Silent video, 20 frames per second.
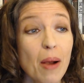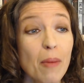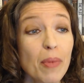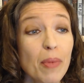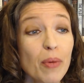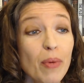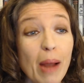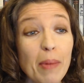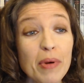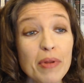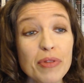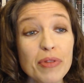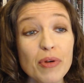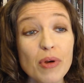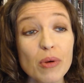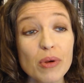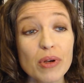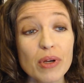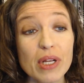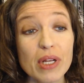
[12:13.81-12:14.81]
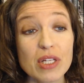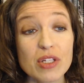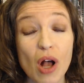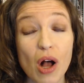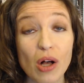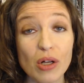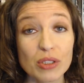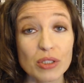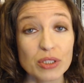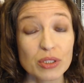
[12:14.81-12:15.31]
but Robert Thorogood is
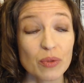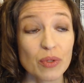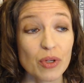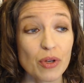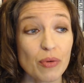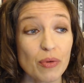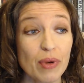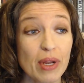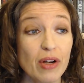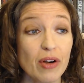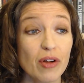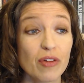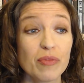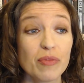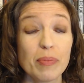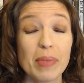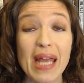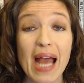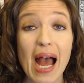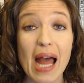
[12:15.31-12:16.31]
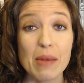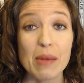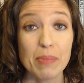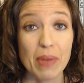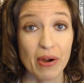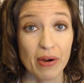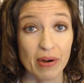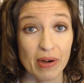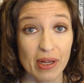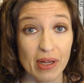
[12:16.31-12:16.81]
also the creator of Beyond
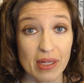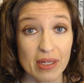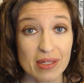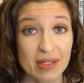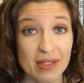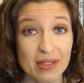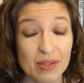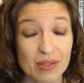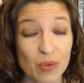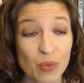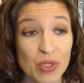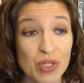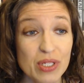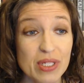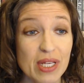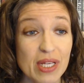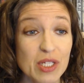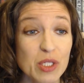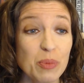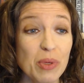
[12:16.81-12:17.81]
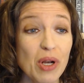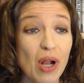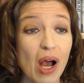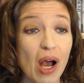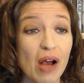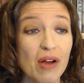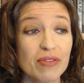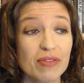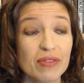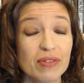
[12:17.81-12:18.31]
Paradise, which is a
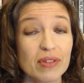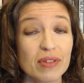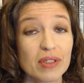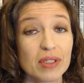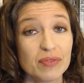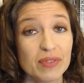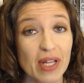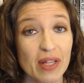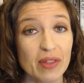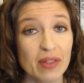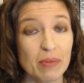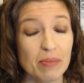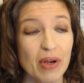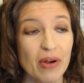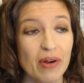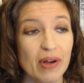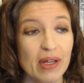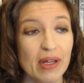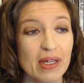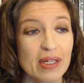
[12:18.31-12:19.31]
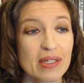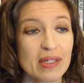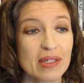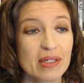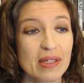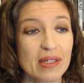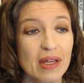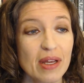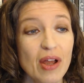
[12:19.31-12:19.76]
spin-off of Death in Paradise.